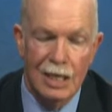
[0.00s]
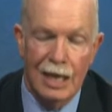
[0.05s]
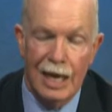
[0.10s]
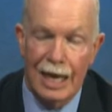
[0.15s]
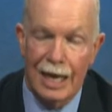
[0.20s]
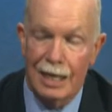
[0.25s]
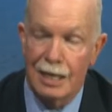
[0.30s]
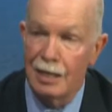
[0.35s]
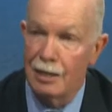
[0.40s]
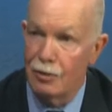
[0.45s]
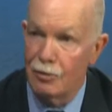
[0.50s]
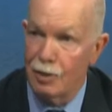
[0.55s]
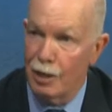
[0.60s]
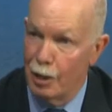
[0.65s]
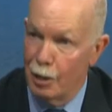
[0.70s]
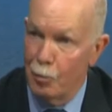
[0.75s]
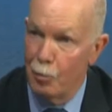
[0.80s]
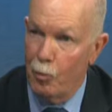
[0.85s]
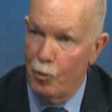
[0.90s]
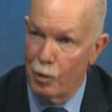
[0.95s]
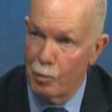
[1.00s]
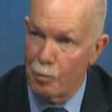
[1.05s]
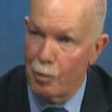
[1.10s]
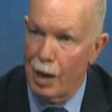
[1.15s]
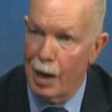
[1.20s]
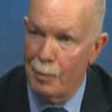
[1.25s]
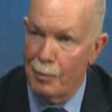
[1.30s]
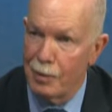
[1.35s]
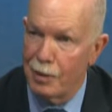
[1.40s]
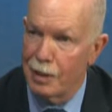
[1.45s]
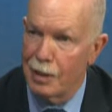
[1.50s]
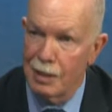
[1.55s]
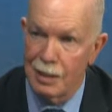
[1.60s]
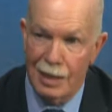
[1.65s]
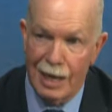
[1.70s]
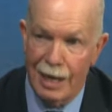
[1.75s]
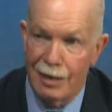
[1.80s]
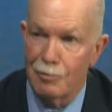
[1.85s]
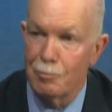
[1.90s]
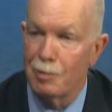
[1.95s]
and is airport property
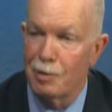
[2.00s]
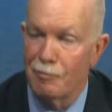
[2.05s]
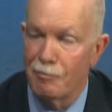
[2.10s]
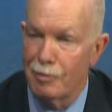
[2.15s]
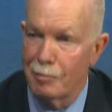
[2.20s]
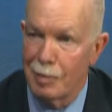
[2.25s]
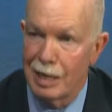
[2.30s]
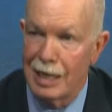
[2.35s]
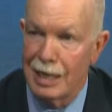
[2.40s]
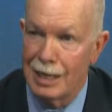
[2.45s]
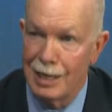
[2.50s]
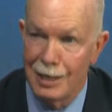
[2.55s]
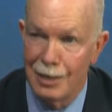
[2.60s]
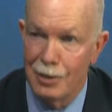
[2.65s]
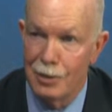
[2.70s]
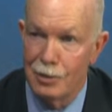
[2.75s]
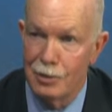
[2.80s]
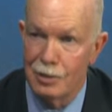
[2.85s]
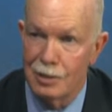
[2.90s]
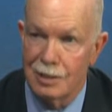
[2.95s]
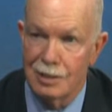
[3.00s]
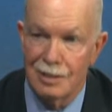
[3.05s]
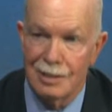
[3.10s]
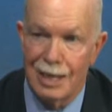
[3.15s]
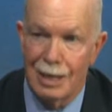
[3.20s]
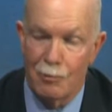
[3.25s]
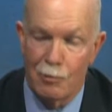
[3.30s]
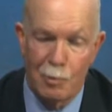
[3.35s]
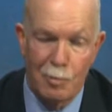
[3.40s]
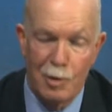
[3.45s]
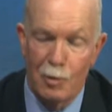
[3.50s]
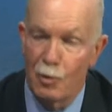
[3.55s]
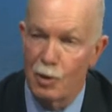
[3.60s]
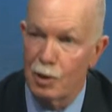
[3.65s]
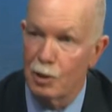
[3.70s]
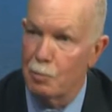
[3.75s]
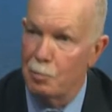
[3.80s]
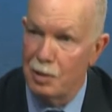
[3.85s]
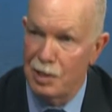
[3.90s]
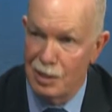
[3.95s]
and has been for many years and, and would be one
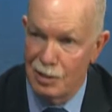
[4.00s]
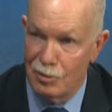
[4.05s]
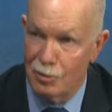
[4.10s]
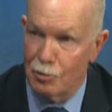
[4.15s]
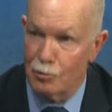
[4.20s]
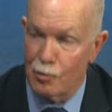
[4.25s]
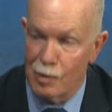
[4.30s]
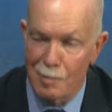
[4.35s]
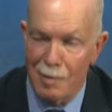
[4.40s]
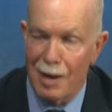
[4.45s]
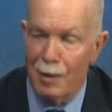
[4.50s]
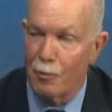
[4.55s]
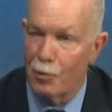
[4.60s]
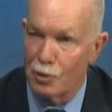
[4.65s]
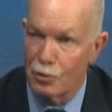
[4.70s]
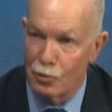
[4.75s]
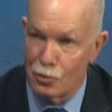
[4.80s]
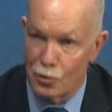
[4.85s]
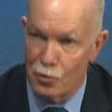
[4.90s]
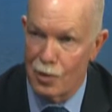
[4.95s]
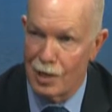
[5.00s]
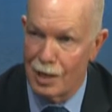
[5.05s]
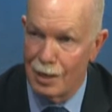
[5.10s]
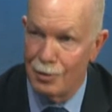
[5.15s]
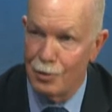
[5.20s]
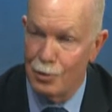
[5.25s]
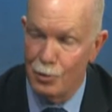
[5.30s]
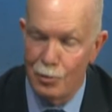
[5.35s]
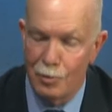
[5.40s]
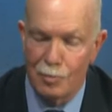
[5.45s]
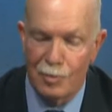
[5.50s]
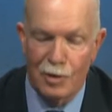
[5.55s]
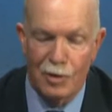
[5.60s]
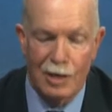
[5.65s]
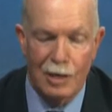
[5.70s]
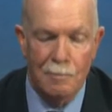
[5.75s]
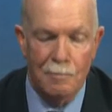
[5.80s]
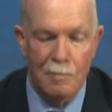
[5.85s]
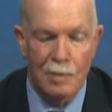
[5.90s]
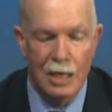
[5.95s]
of the pieces we might want to trade to the
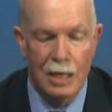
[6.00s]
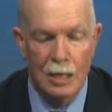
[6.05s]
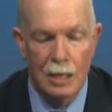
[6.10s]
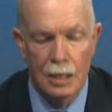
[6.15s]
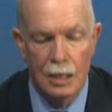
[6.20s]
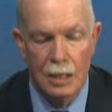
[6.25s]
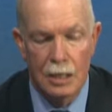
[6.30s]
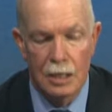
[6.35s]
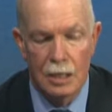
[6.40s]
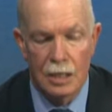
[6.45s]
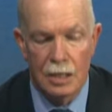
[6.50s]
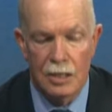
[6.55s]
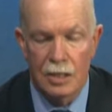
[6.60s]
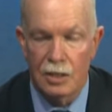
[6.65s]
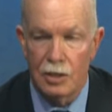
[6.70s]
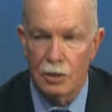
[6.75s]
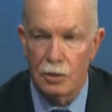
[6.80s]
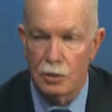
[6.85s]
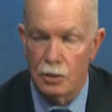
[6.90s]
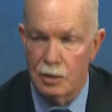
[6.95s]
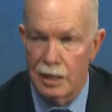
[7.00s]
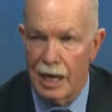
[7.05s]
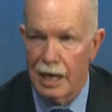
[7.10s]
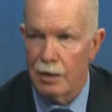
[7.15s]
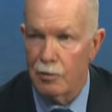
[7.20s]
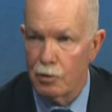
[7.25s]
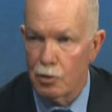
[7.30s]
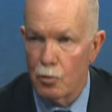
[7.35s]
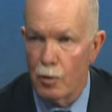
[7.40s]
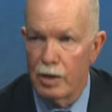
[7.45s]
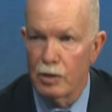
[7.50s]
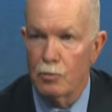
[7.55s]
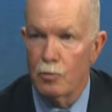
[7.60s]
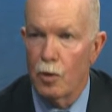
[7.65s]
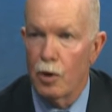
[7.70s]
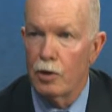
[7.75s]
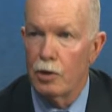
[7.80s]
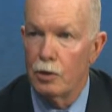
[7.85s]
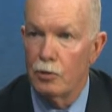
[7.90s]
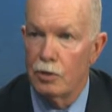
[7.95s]
Muni. And then there's the Anchorage
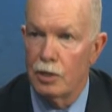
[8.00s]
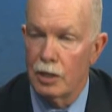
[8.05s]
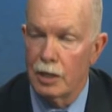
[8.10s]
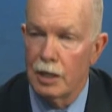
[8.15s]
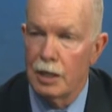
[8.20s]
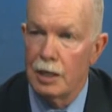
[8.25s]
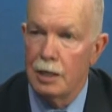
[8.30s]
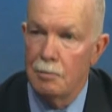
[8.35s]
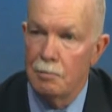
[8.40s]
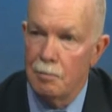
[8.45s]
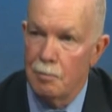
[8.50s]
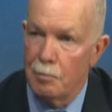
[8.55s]
Wastewater Utility